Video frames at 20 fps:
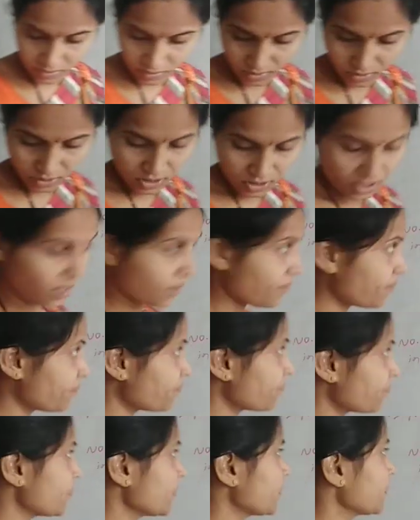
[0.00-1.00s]
Okay.
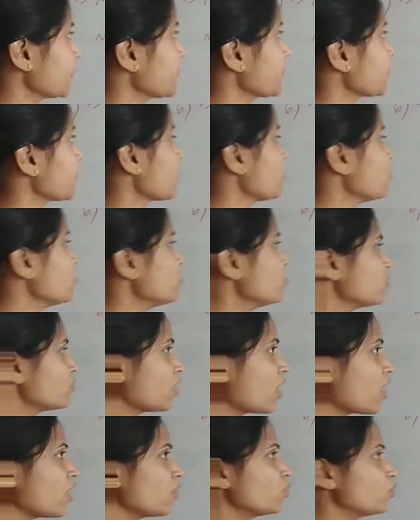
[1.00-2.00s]

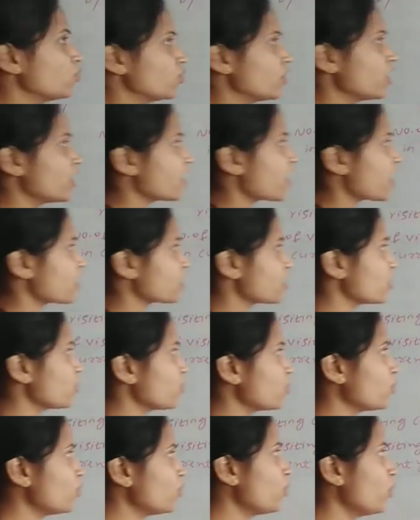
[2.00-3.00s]
Now they are
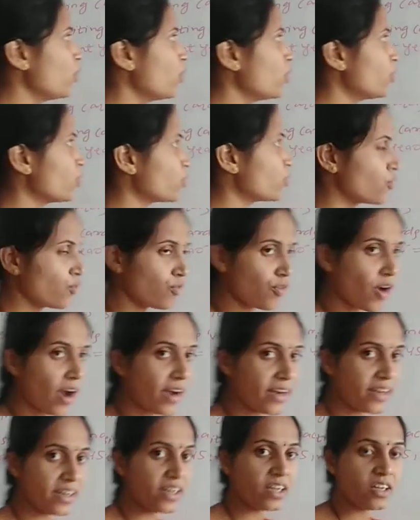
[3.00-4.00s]
asking you to
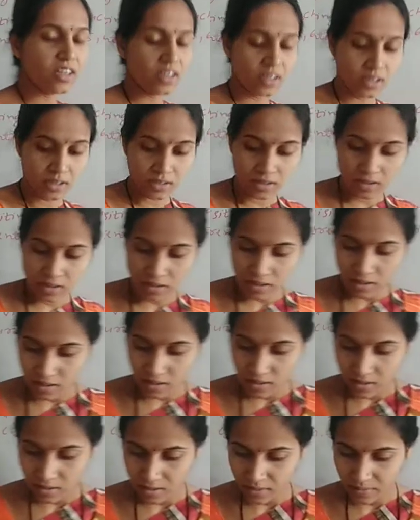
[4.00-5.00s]
find
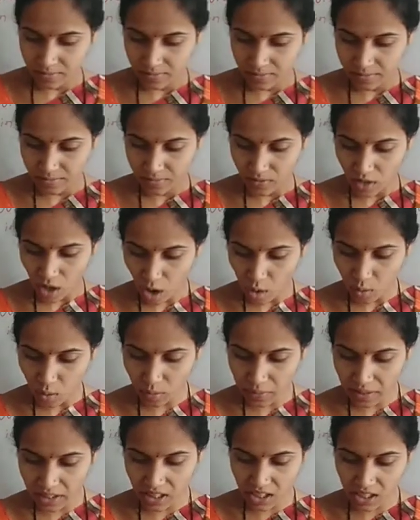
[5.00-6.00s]
how
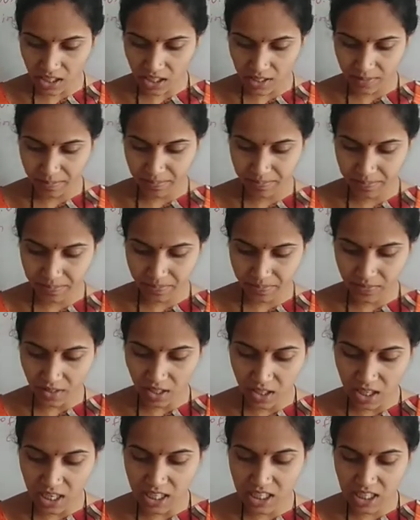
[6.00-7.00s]
many
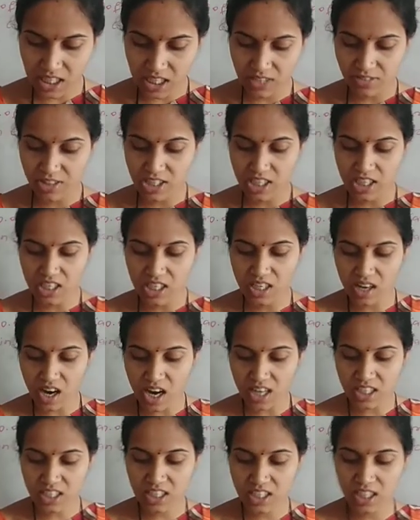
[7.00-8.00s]
less visiting
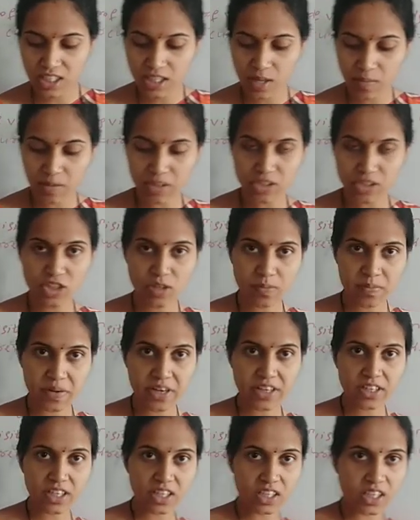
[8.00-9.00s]
cards did the machine
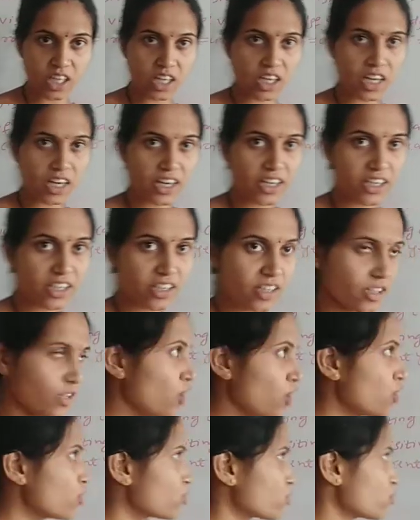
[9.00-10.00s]
print in the current year.
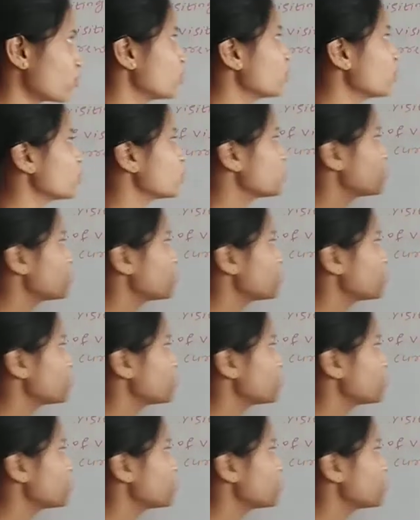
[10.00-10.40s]
So due to